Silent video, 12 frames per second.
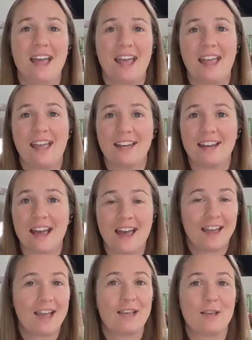and
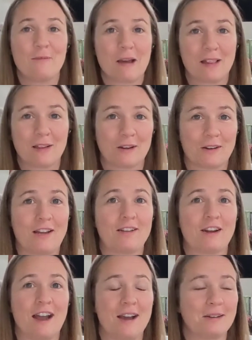you might look around
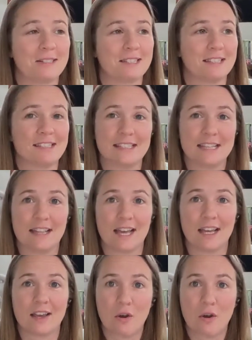your house and see like,